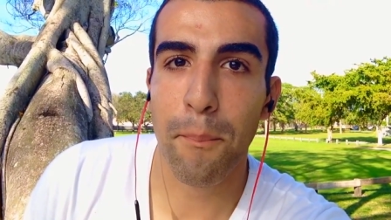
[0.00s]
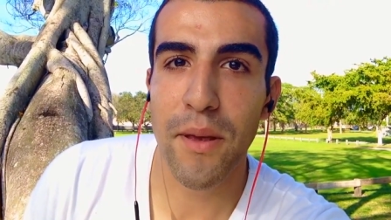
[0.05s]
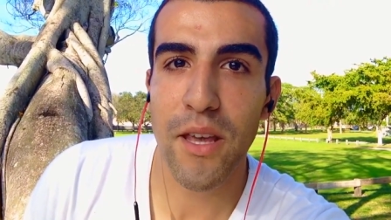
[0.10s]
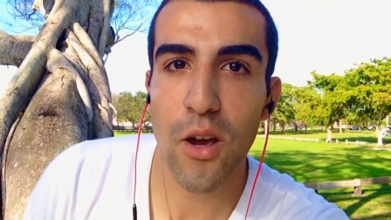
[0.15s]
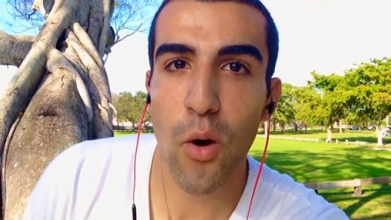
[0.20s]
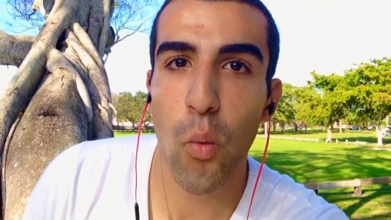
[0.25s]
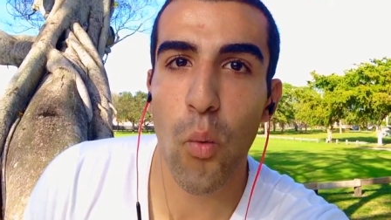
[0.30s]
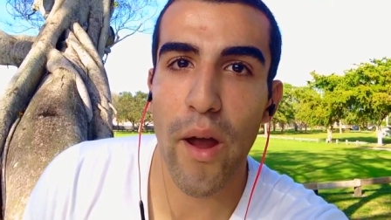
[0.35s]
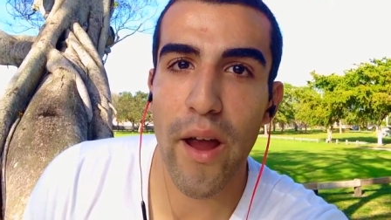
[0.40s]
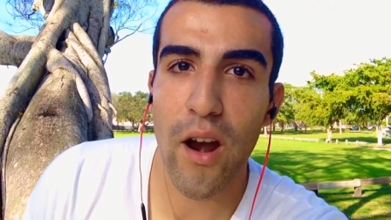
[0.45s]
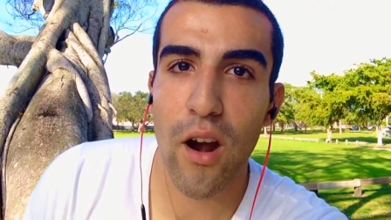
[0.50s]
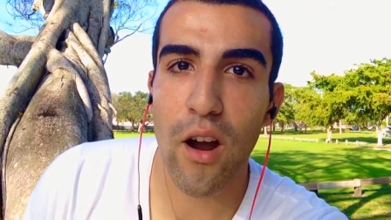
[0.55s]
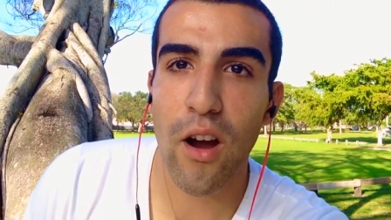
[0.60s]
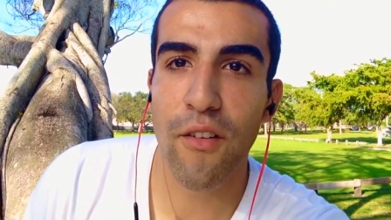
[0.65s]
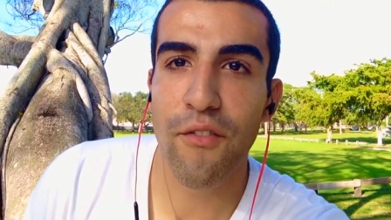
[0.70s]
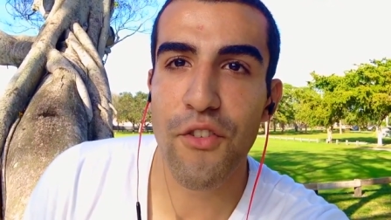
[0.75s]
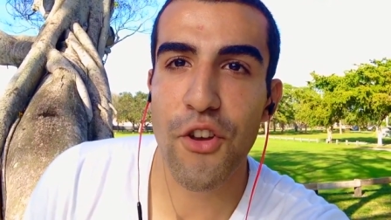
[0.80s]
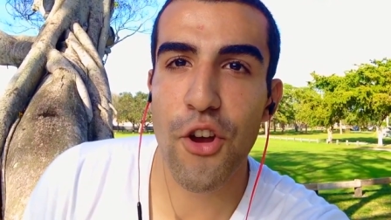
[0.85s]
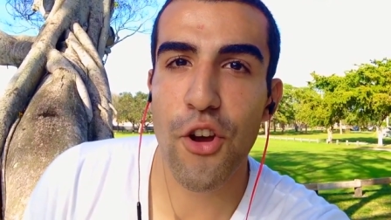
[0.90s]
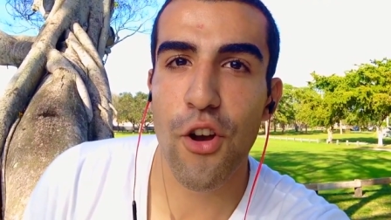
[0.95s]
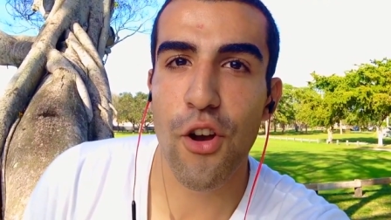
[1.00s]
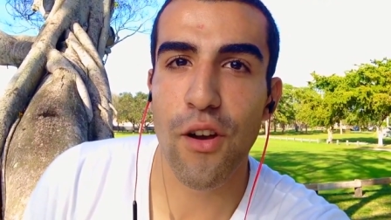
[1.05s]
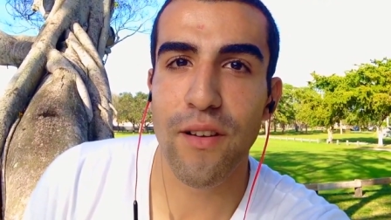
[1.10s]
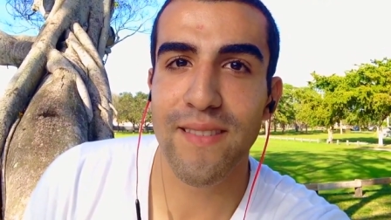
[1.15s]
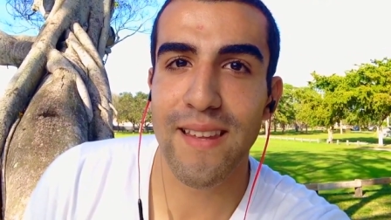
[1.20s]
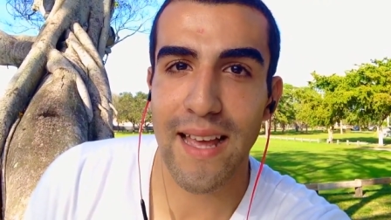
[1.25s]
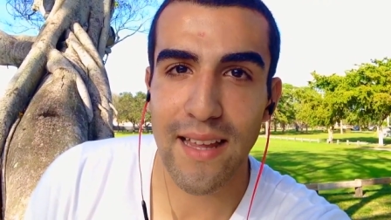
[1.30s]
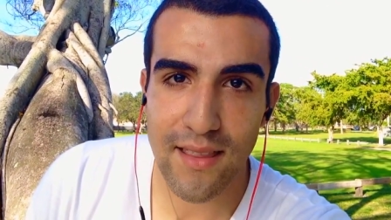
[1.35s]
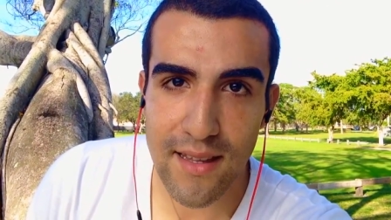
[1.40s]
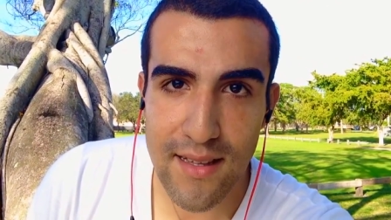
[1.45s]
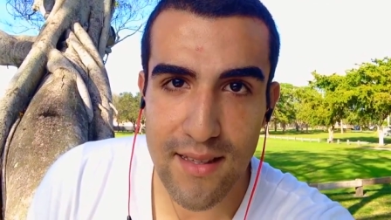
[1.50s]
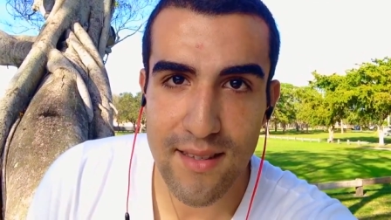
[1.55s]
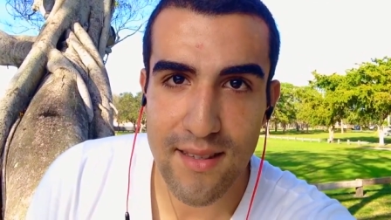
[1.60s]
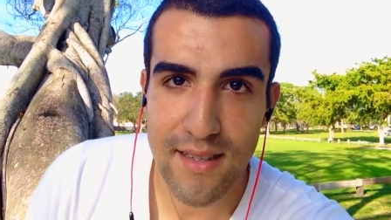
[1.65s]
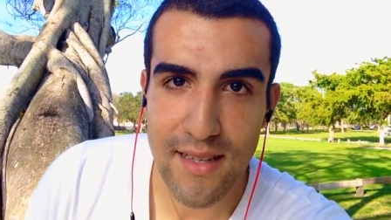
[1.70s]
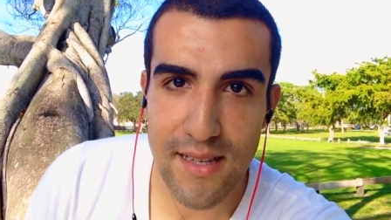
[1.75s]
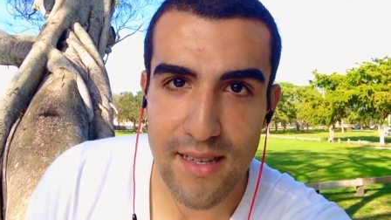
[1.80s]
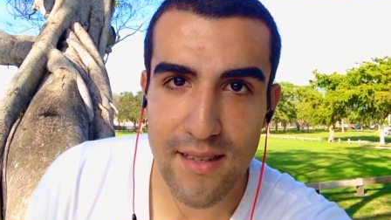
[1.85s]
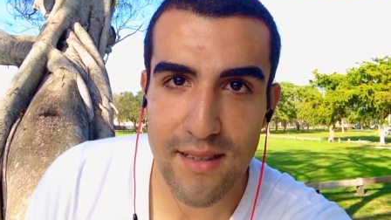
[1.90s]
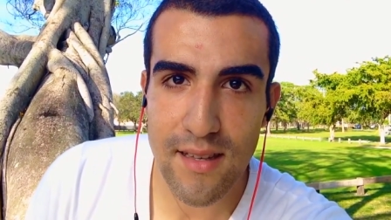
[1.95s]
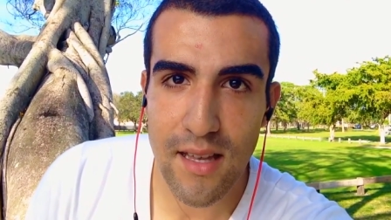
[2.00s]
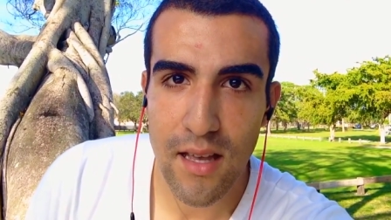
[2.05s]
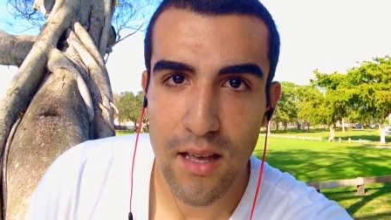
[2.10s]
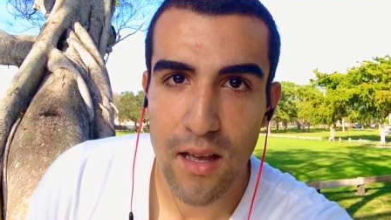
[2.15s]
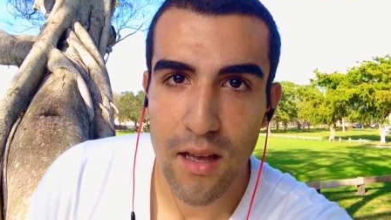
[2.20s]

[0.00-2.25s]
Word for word: be aware of your tendencies